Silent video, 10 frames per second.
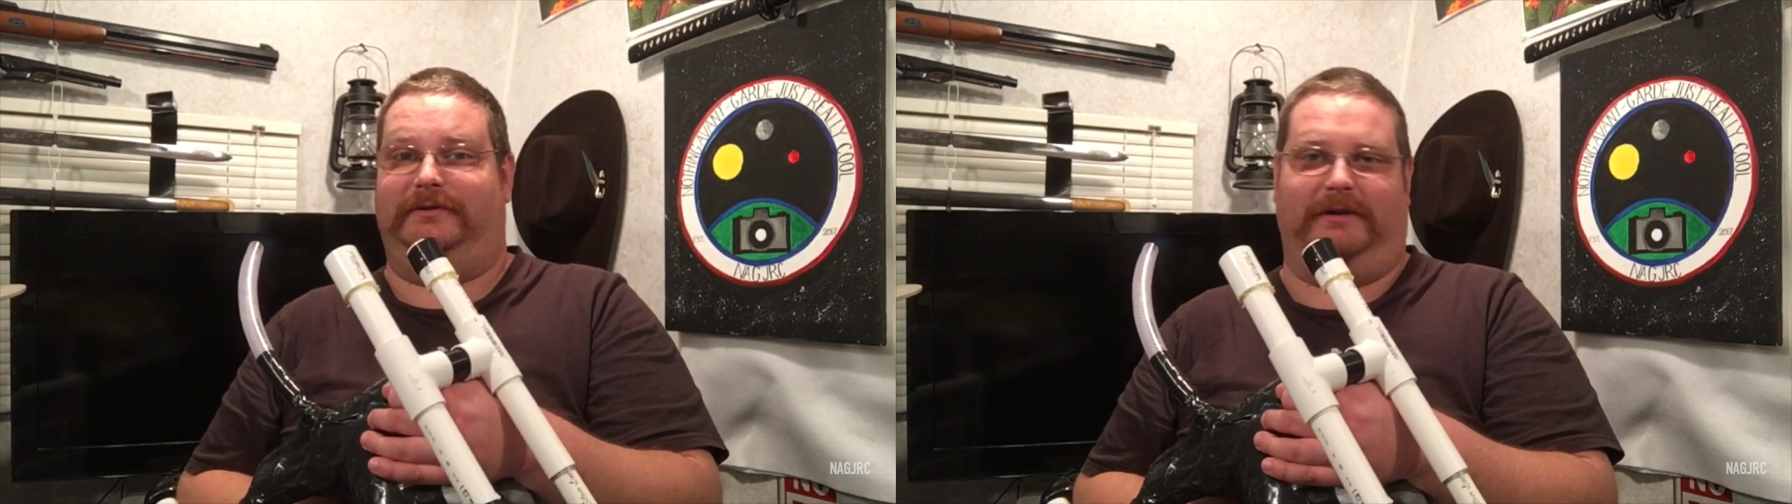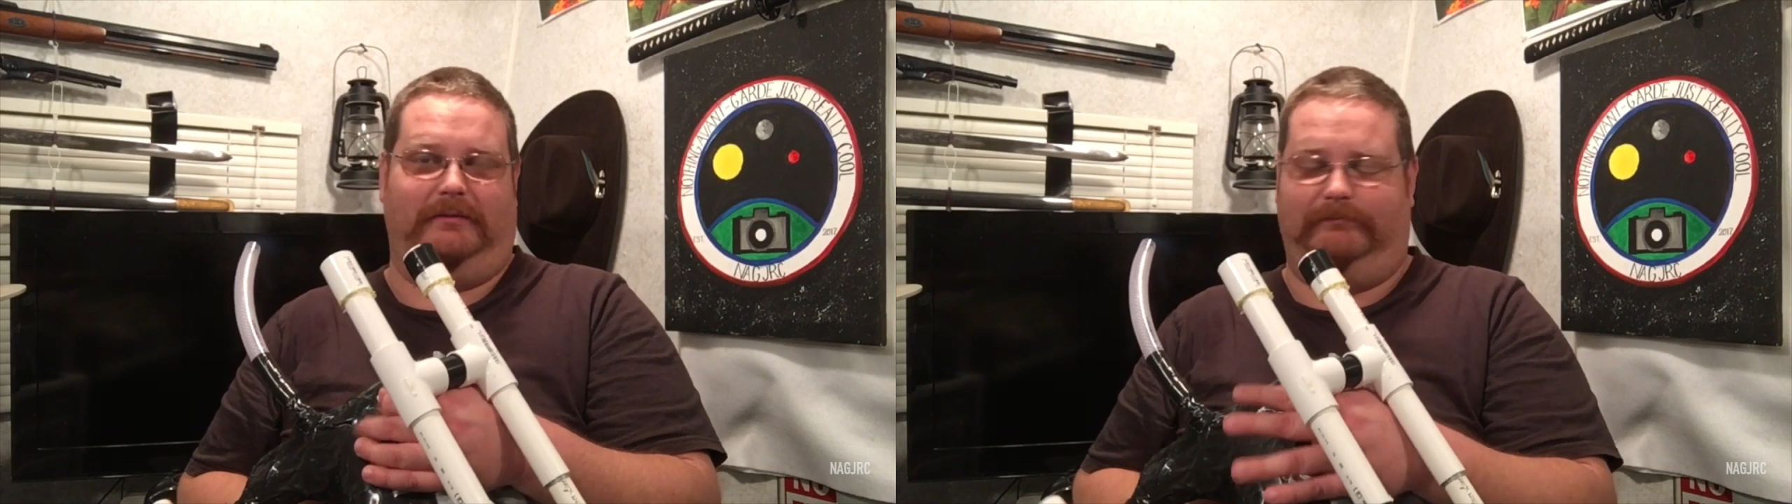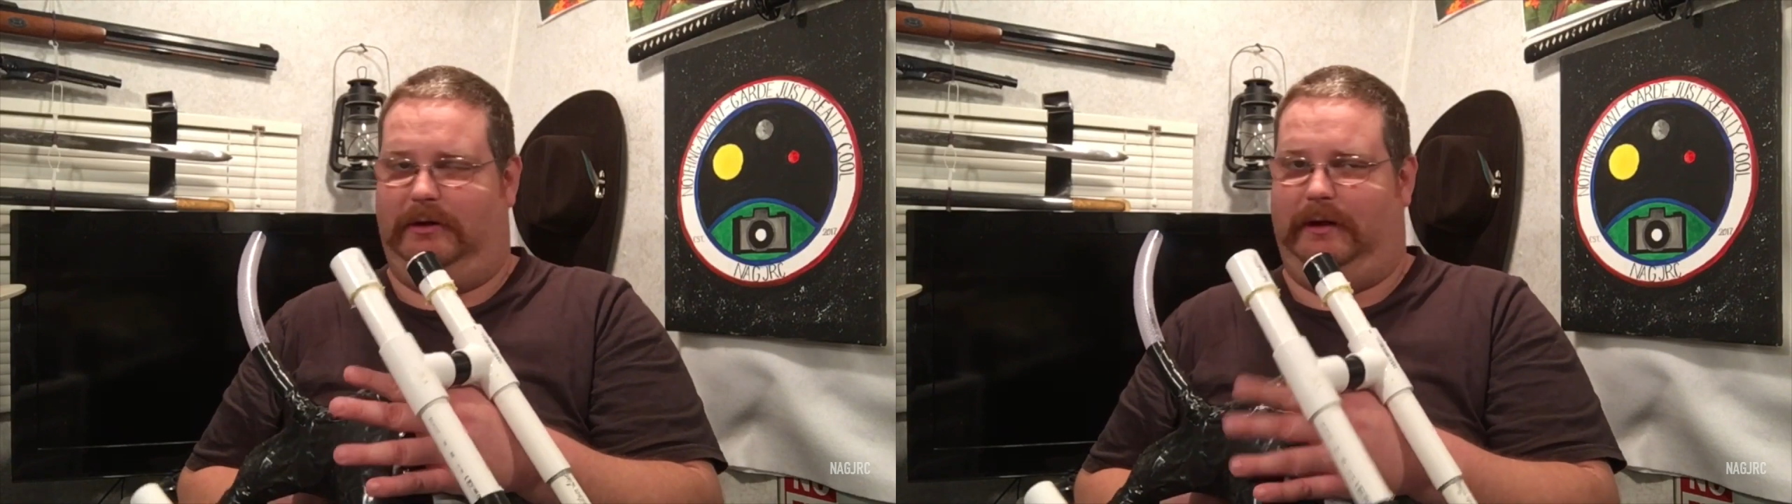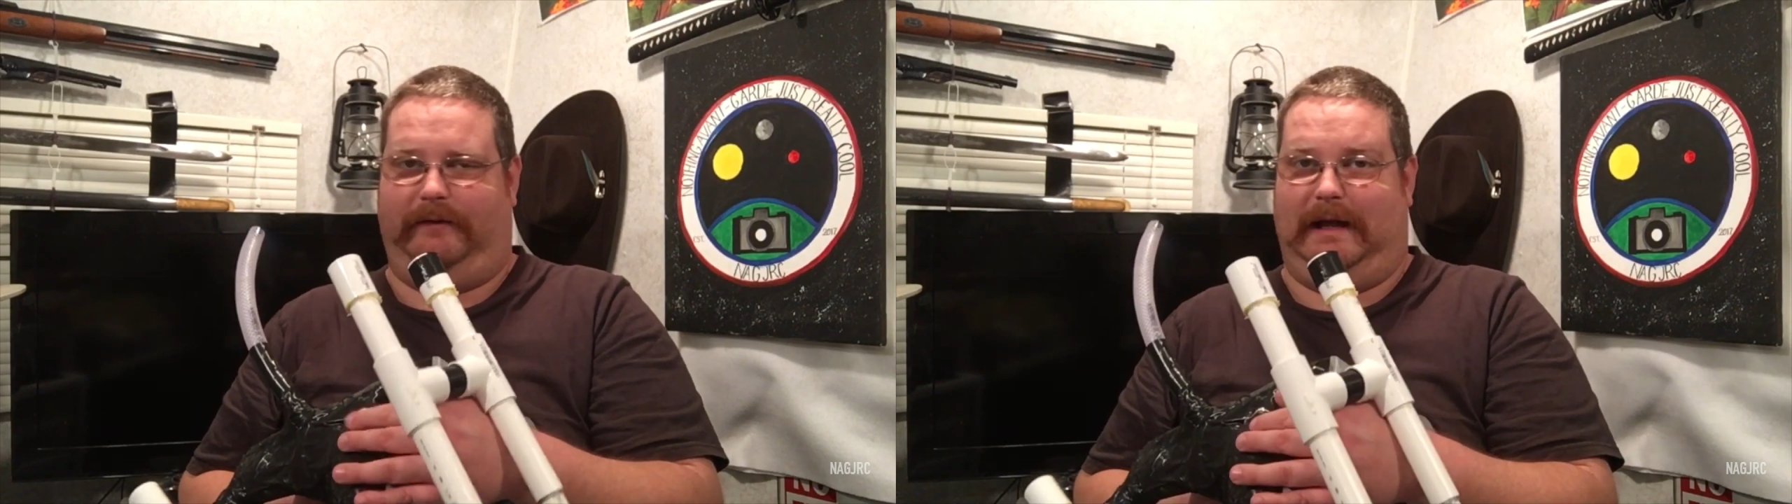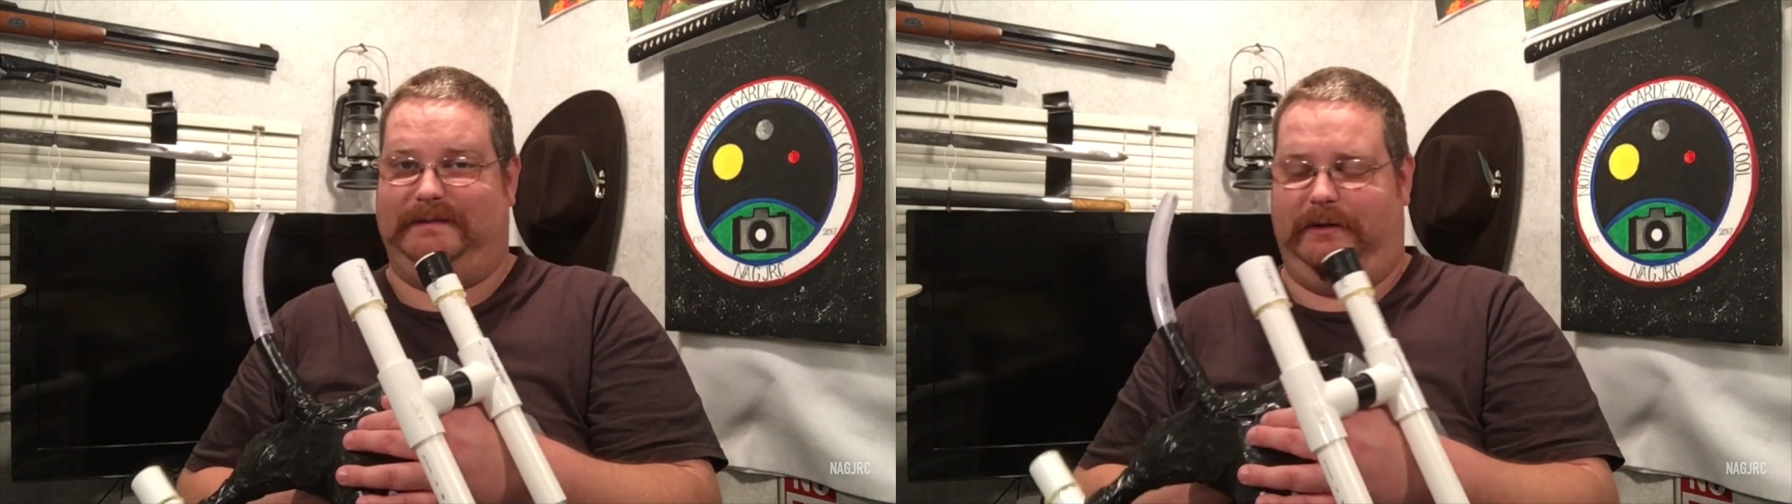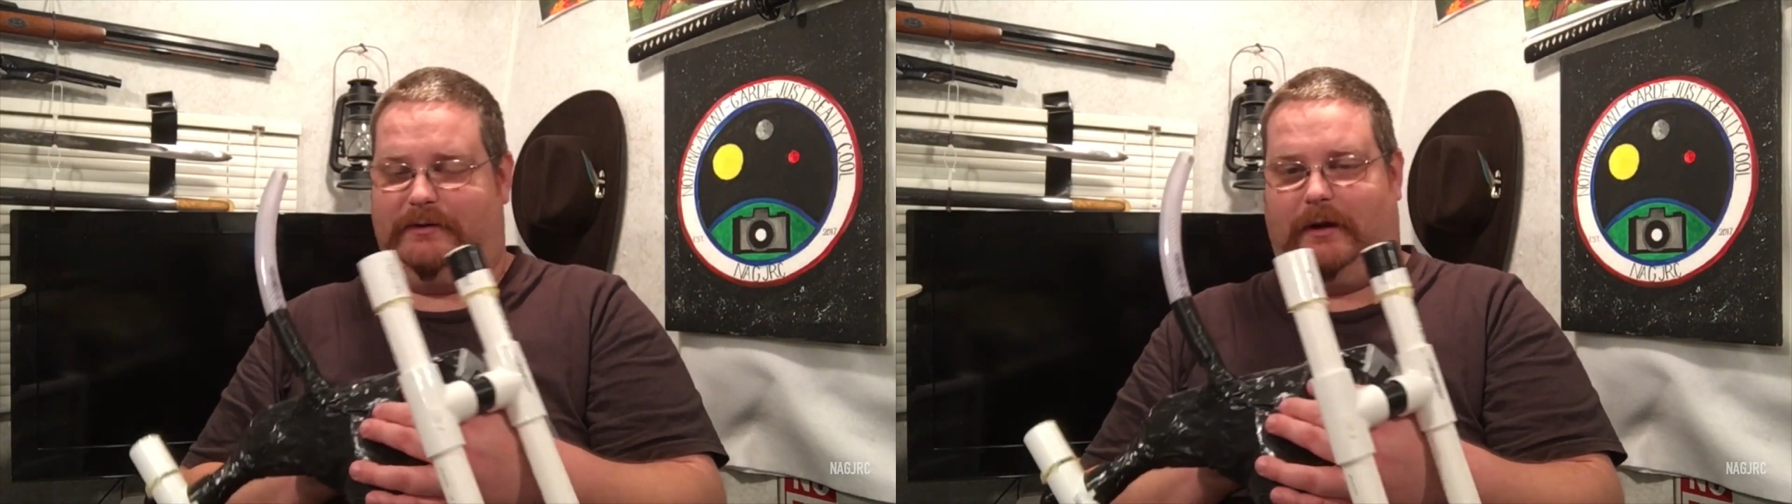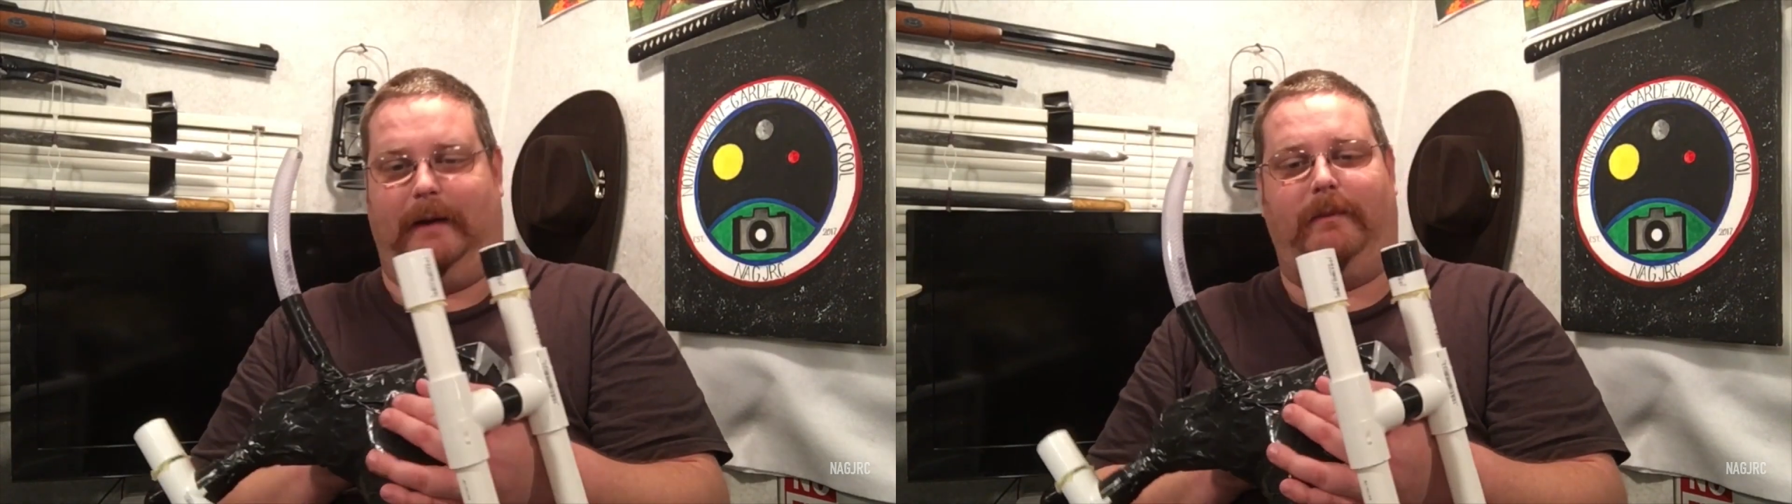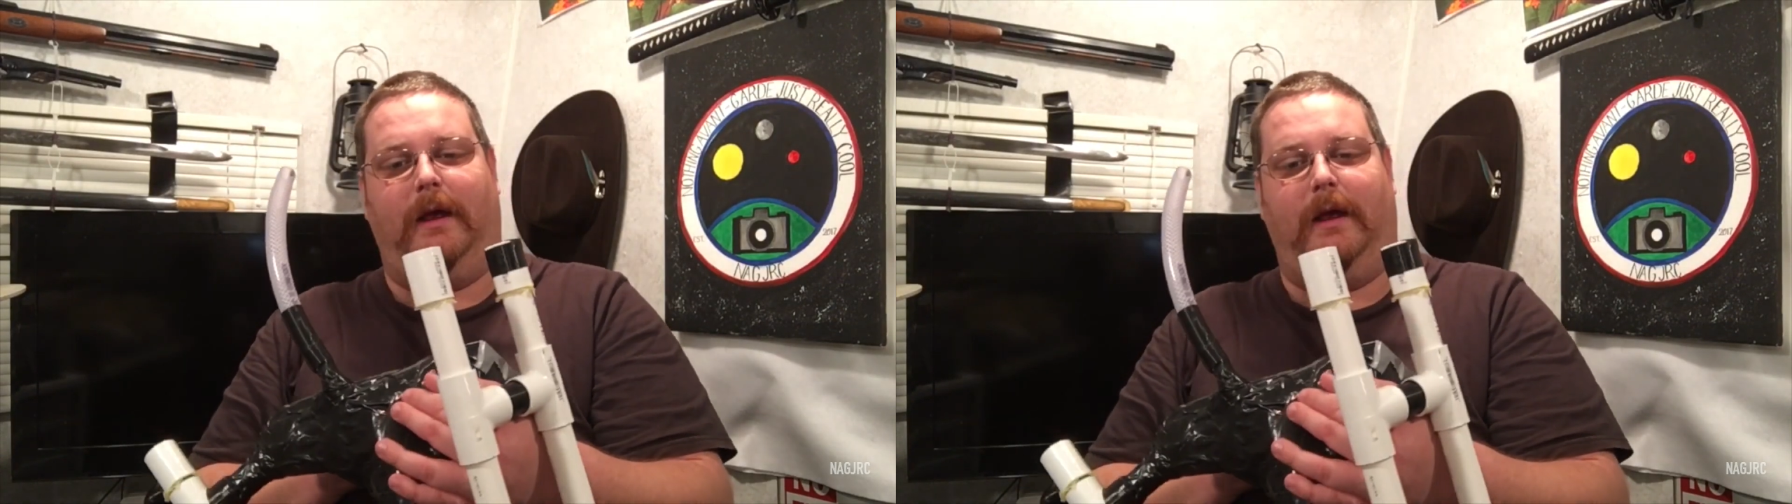so don't even ask me to try.